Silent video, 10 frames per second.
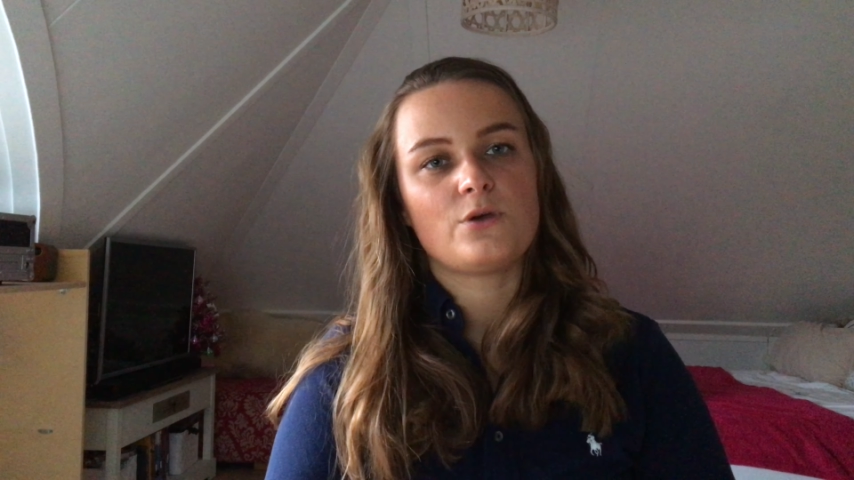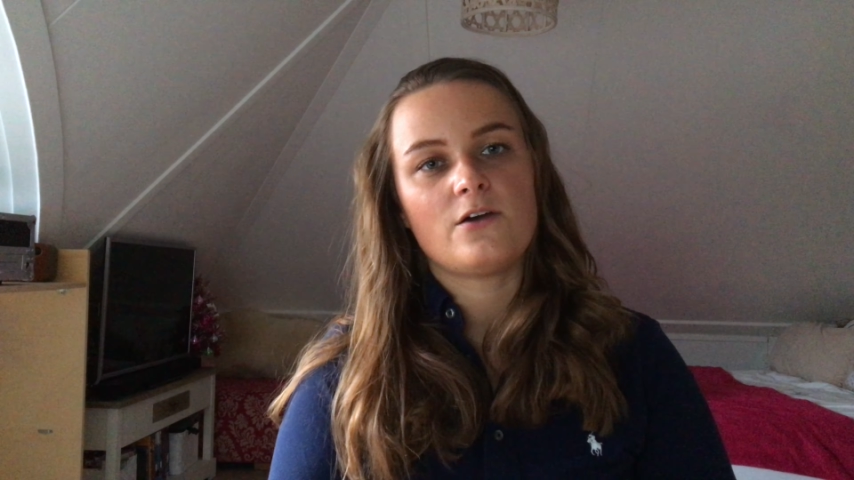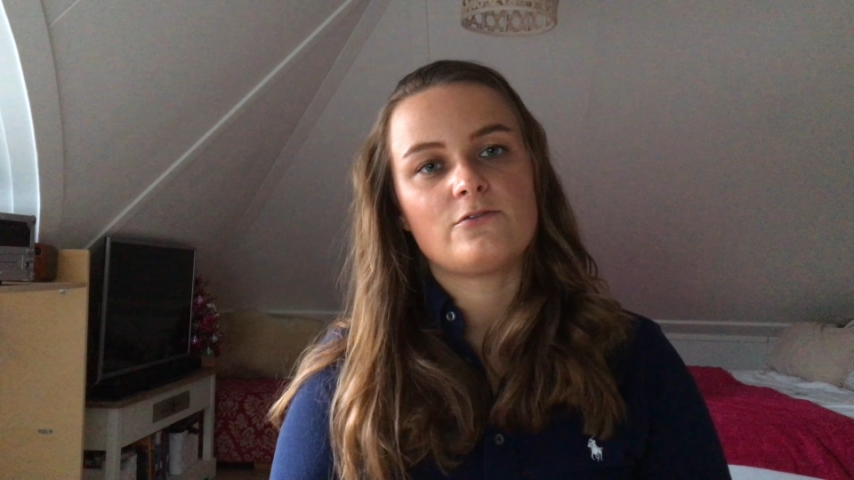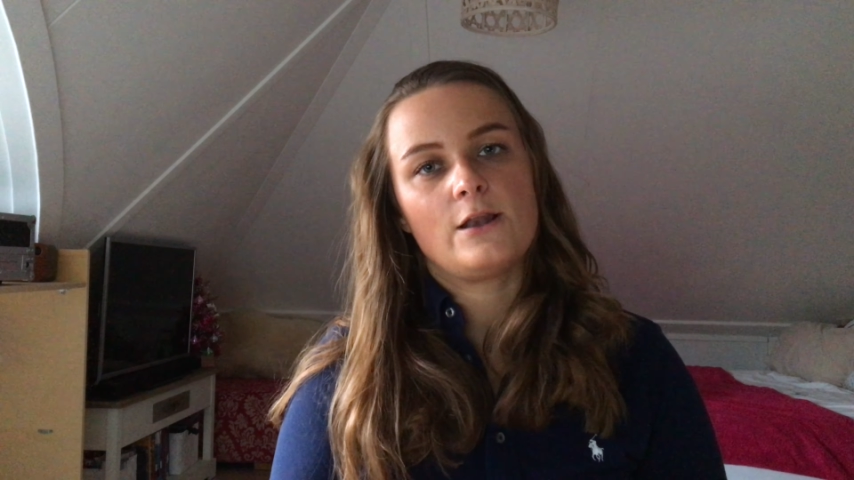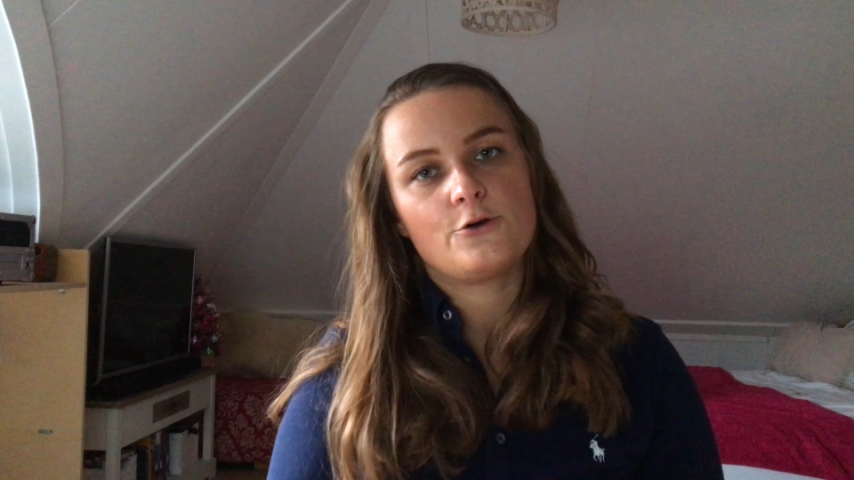
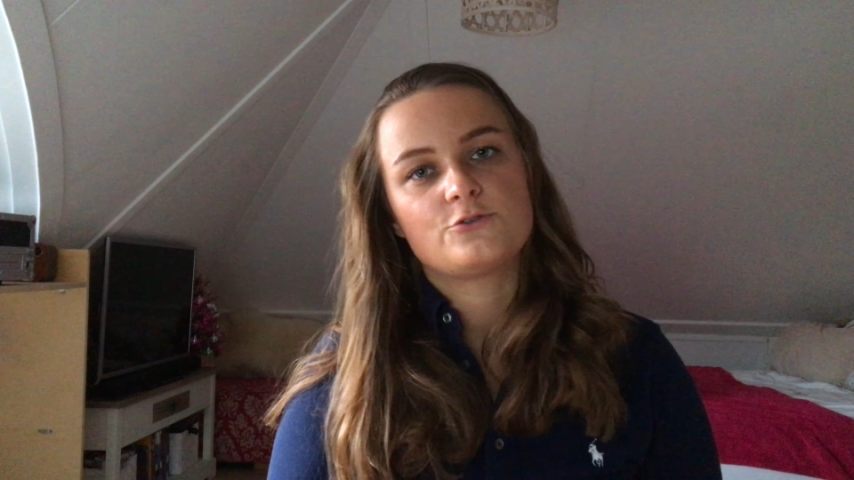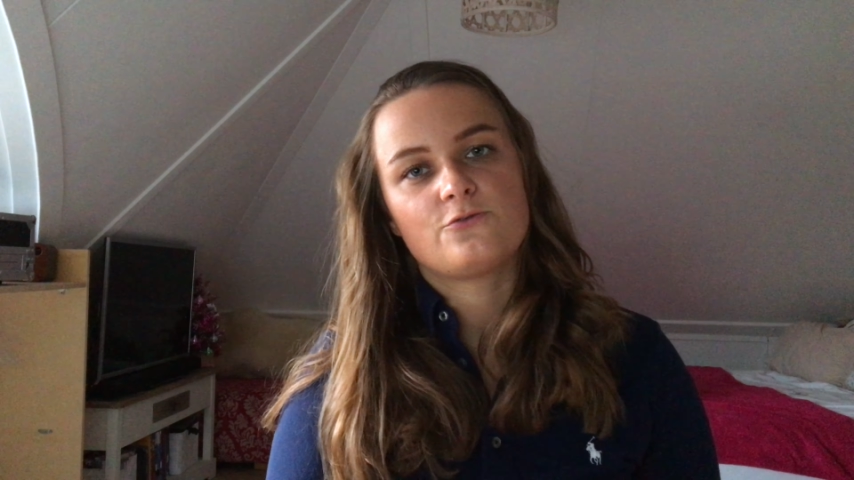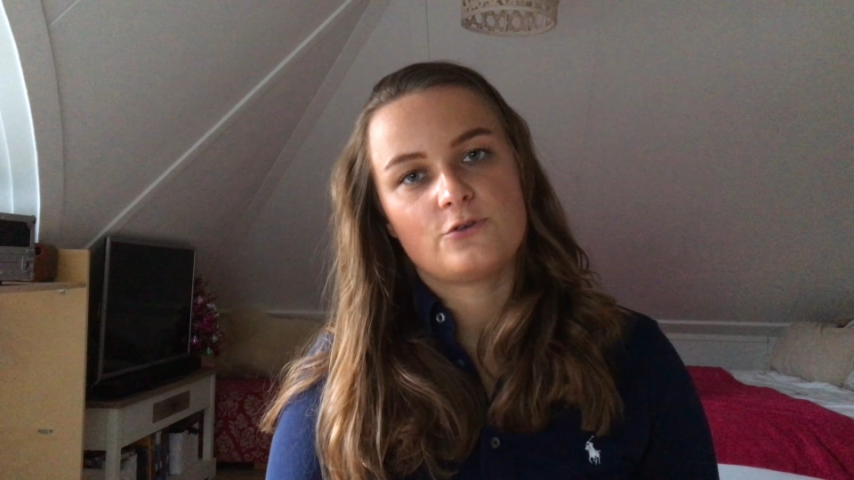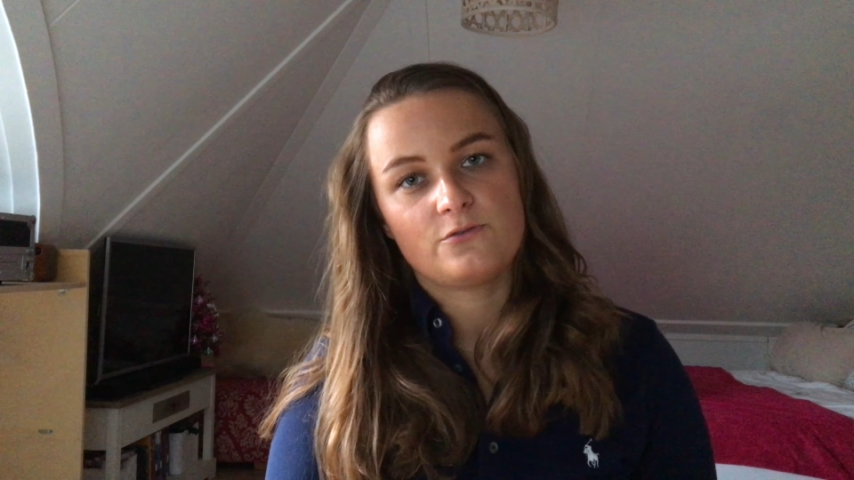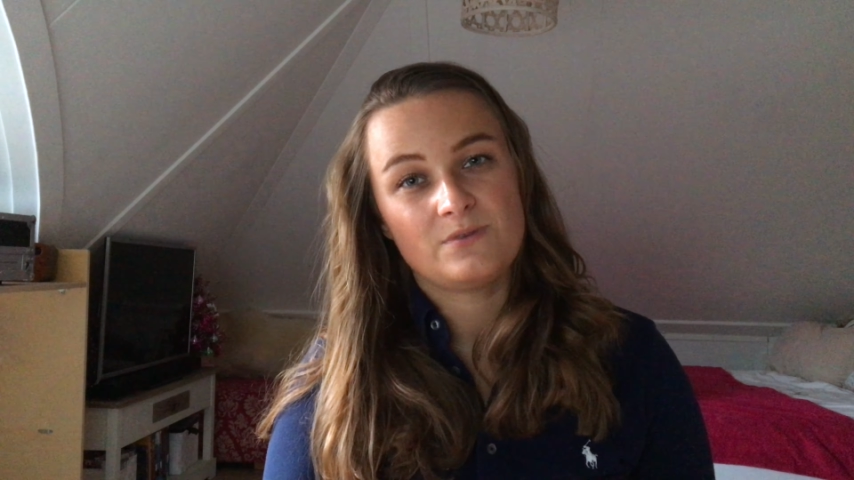have clothes
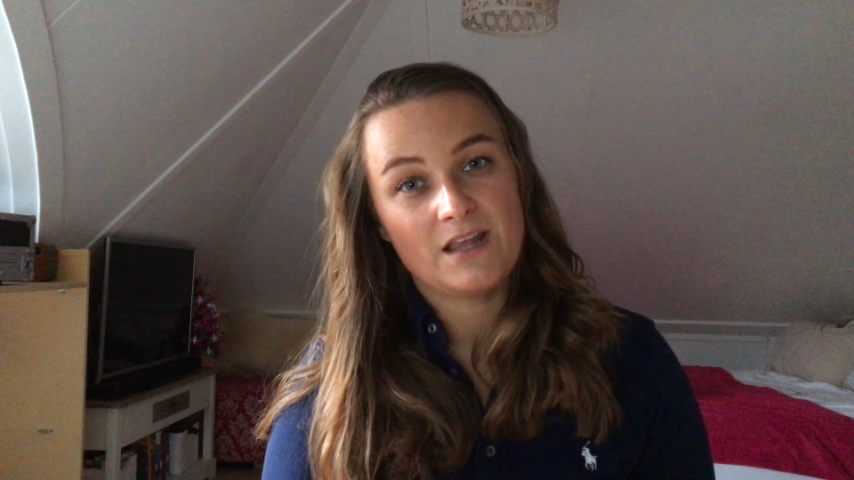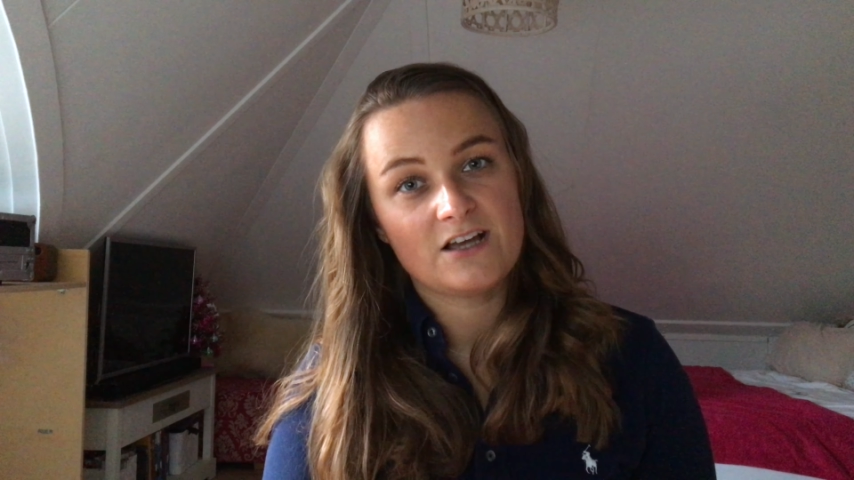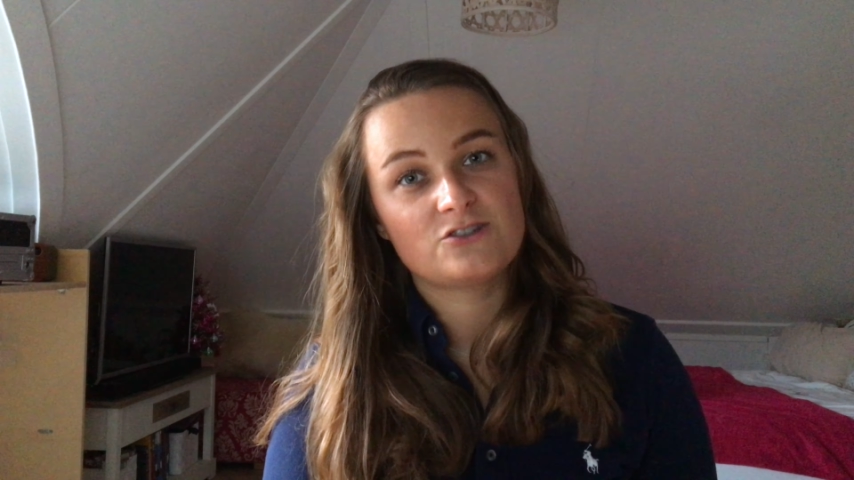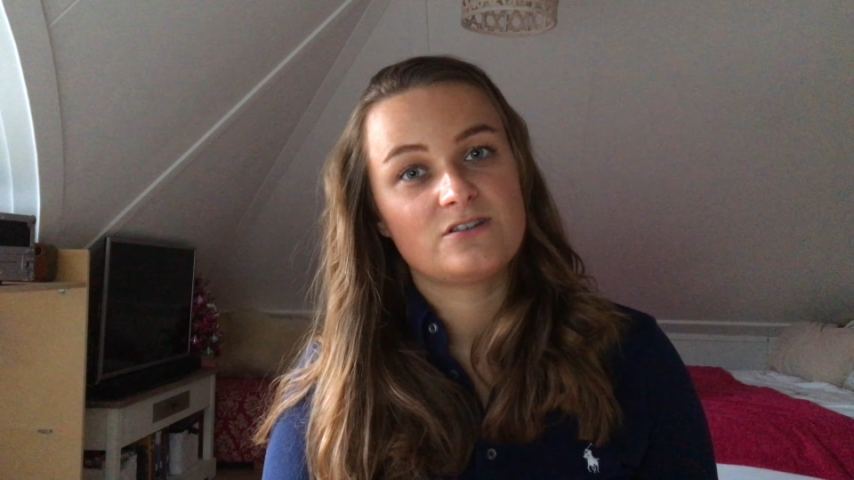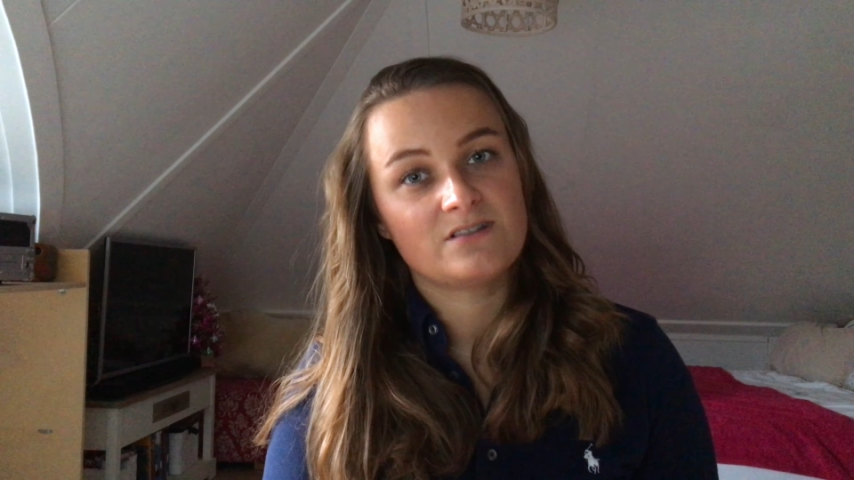for the
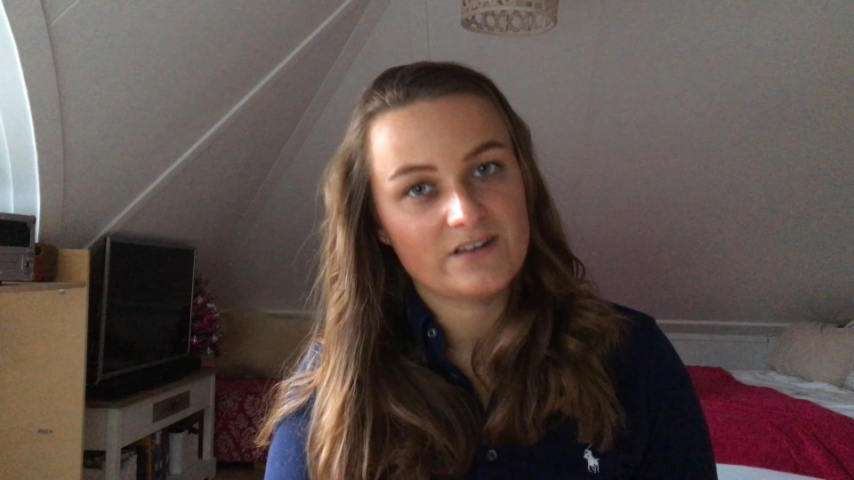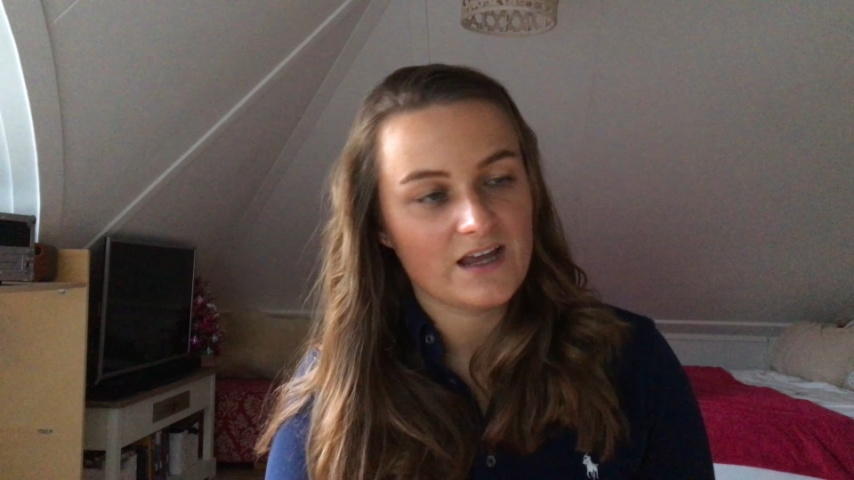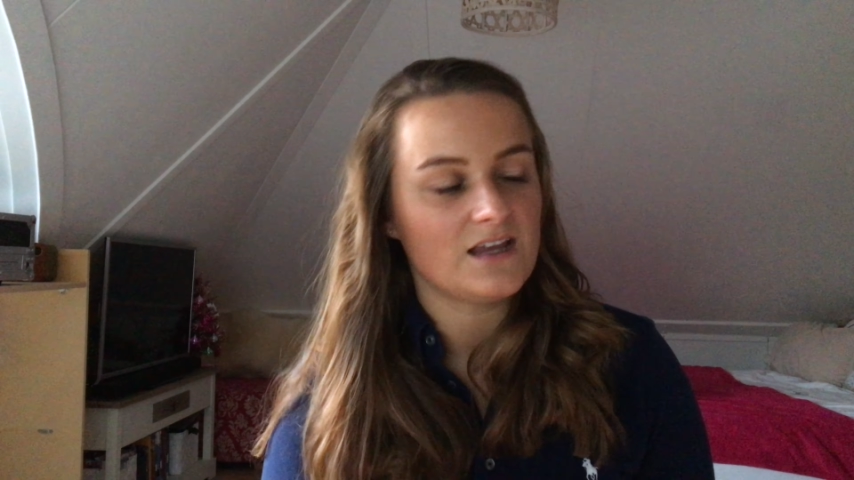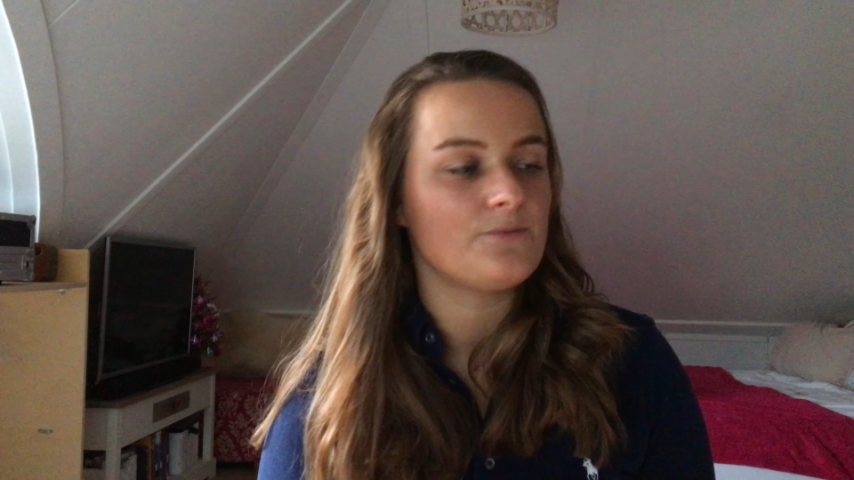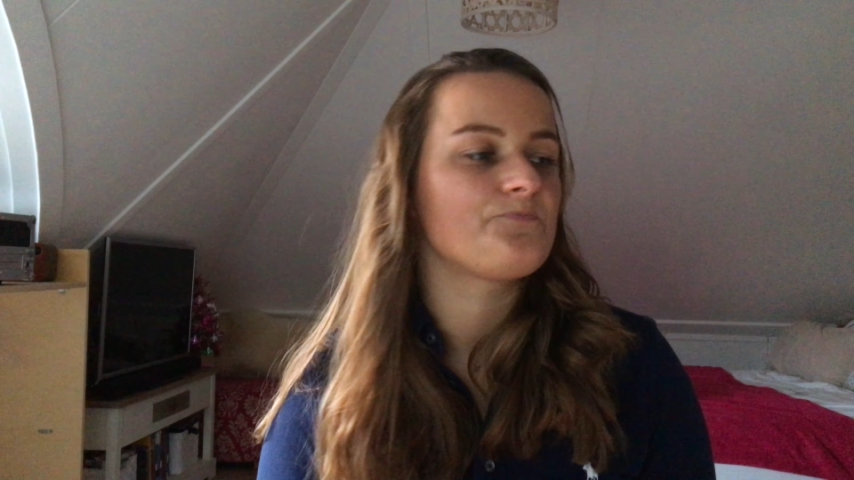next day.